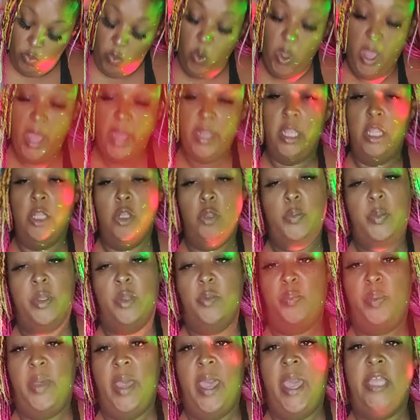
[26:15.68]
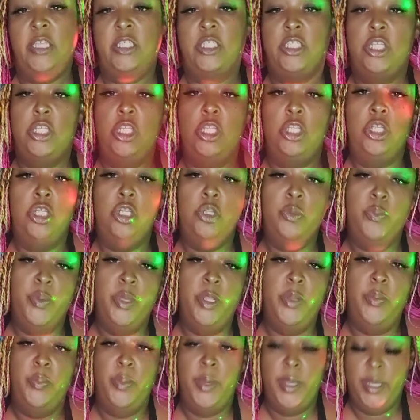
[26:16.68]
want a little bit of passion, a little
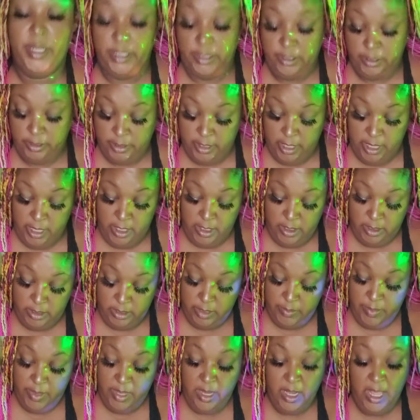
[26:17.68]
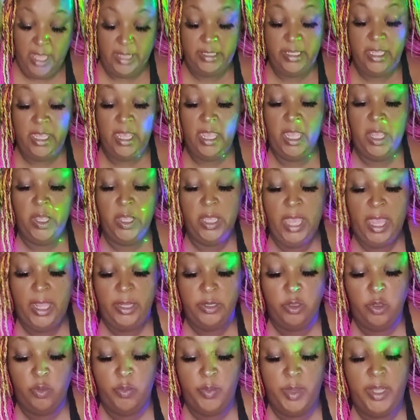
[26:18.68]
bit of money. Okay, they made like they ain't
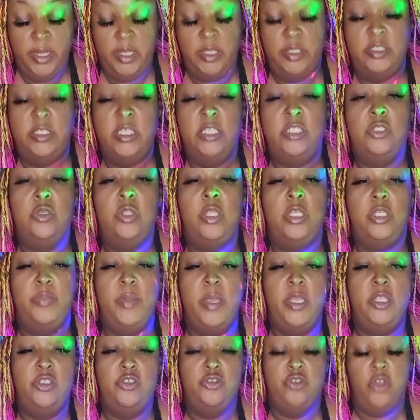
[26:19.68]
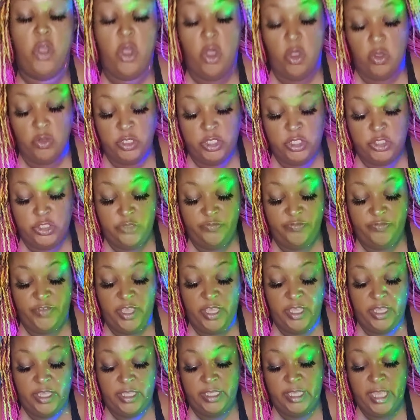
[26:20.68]
got no money. So they may draw on these
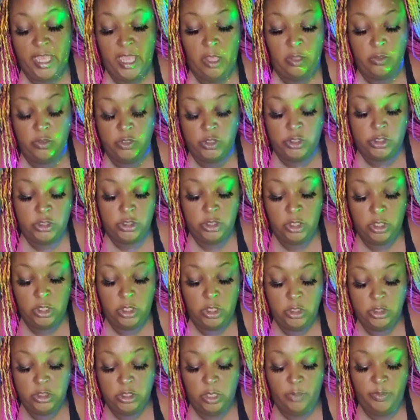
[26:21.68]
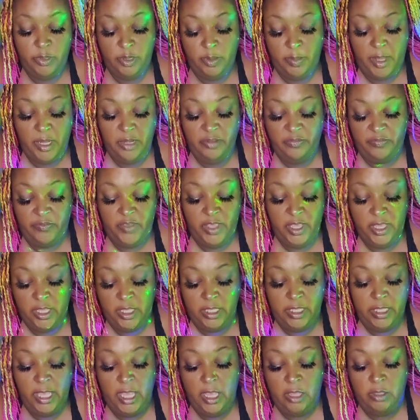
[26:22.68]
fake accounts. Something about a fake
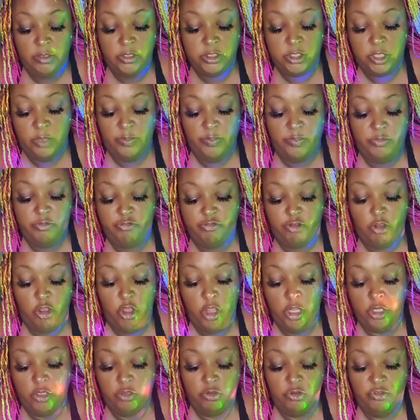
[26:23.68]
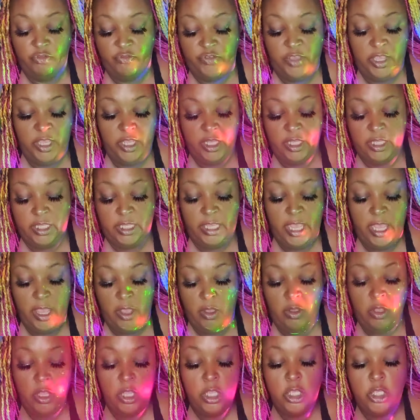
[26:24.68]
account, something drawing on a fake
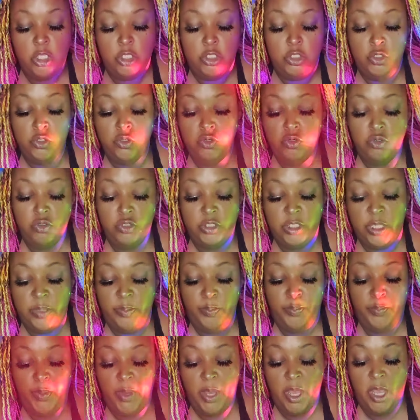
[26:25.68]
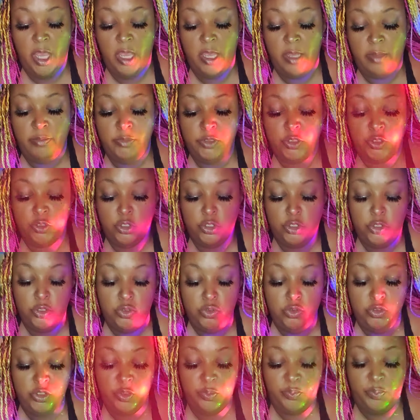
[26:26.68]
account, using bums or
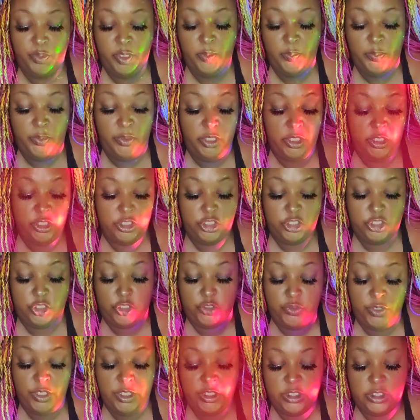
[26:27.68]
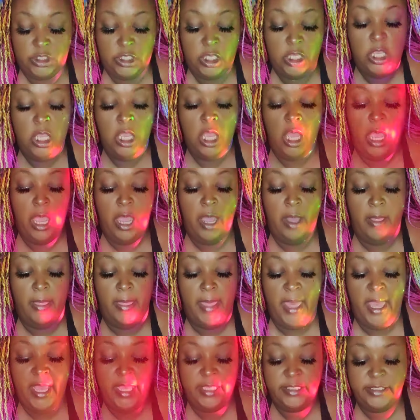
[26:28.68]
using people in the streets
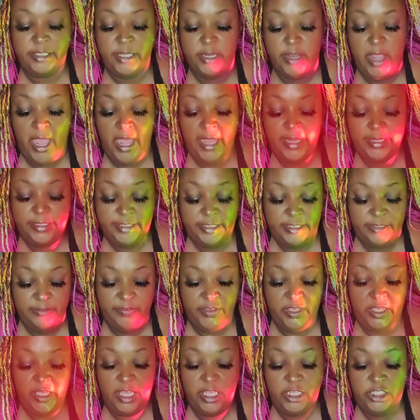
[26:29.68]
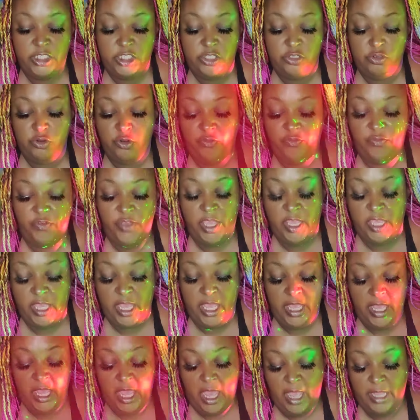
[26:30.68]
um, as their identification or fake
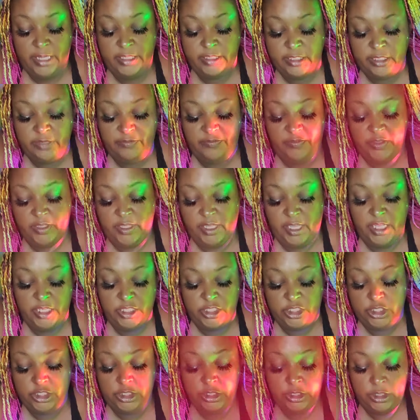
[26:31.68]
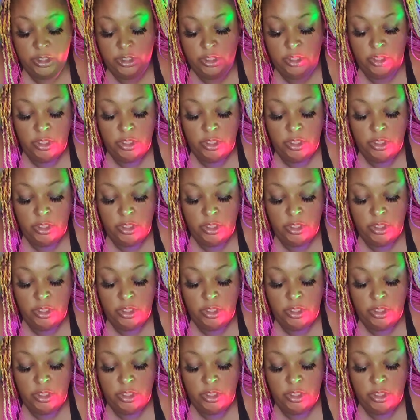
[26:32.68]
eh, identification.